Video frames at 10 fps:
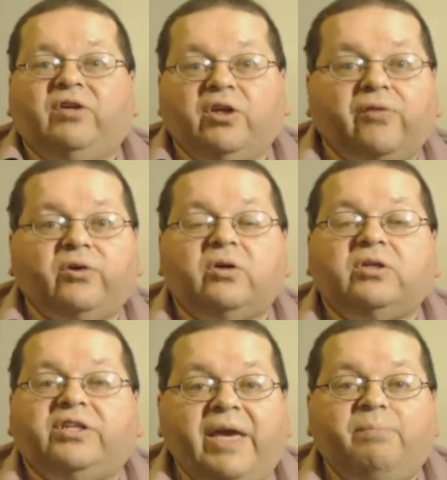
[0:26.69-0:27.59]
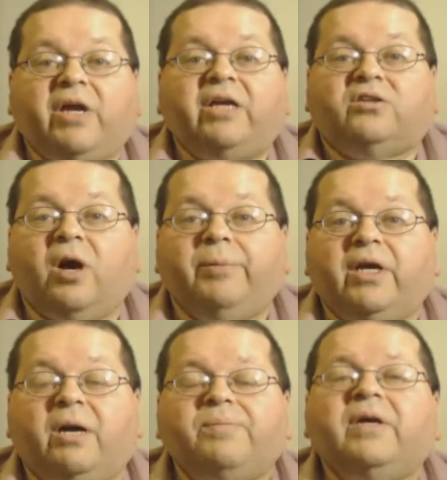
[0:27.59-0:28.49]
another game night
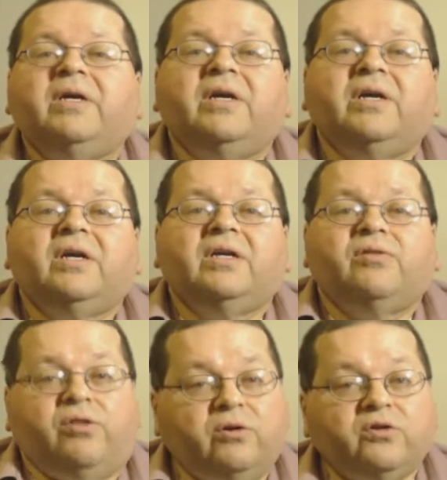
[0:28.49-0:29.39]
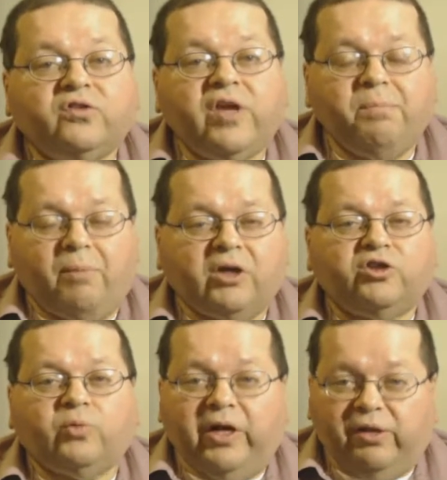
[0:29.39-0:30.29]
coming up Thursday,
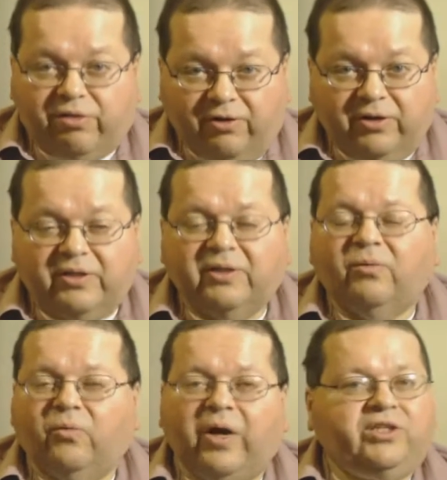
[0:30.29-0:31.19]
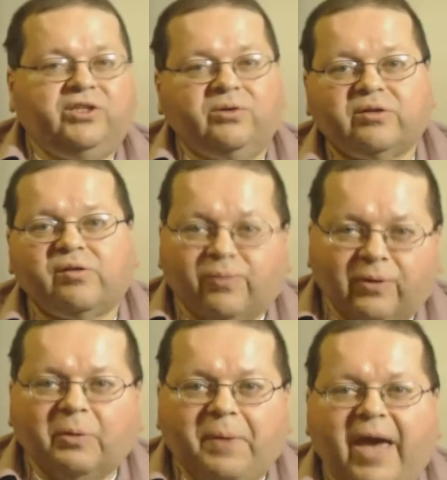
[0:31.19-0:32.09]
March twenty-third, right here at the
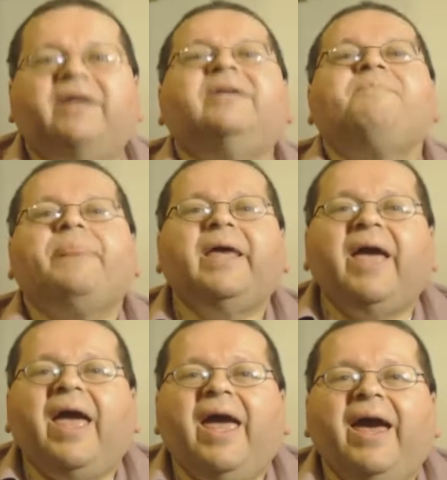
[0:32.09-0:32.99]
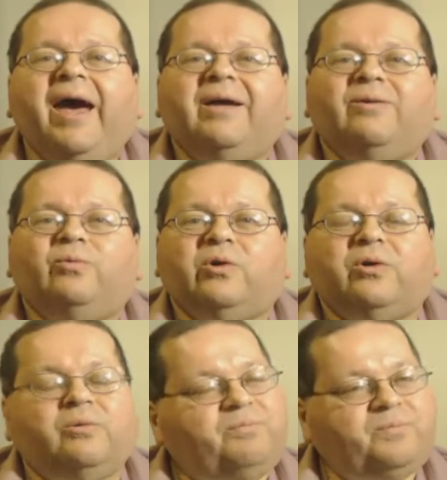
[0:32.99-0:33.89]
Thrill Pad, and
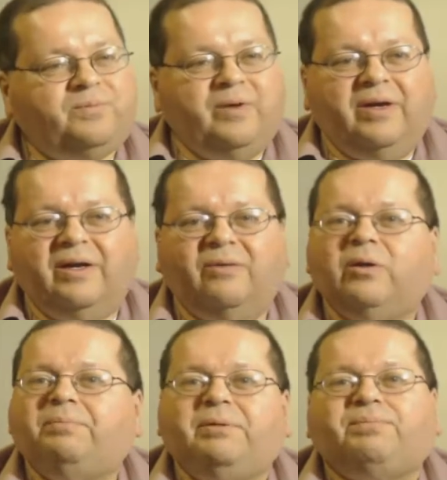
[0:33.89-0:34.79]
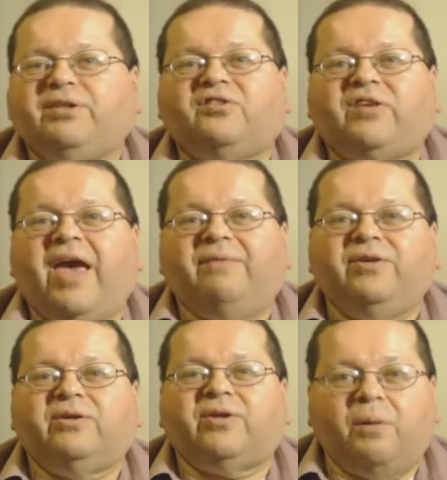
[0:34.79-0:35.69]
we're, uh, we'd be pleased to have
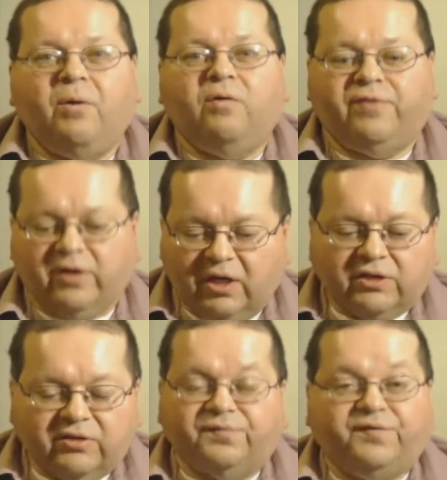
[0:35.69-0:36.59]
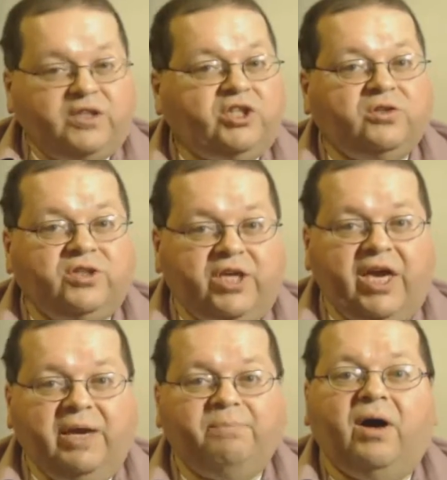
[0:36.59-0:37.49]
you come over. The featured
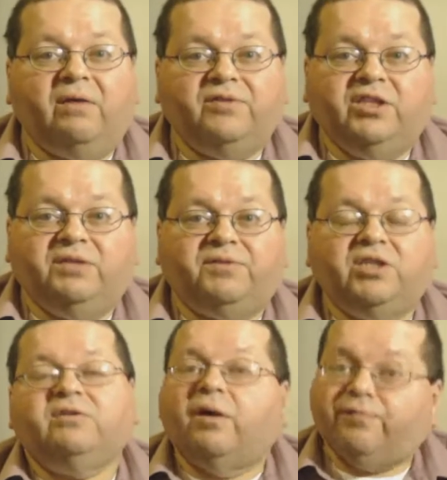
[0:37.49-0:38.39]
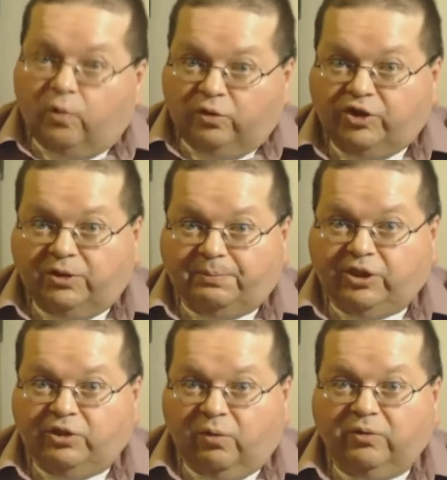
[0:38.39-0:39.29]
game of the evening, of course you can
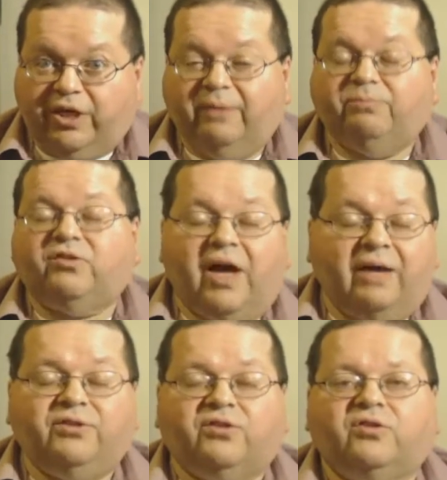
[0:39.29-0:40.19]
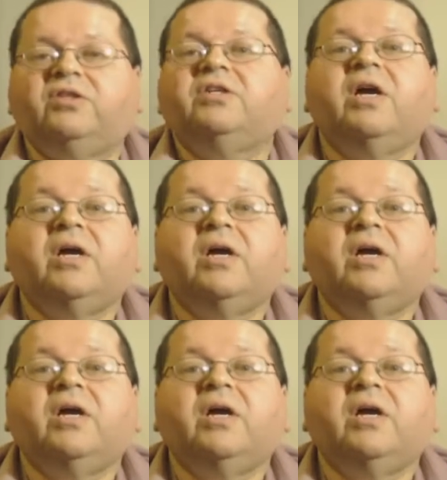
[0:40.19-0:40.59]
bring your own games, obviously.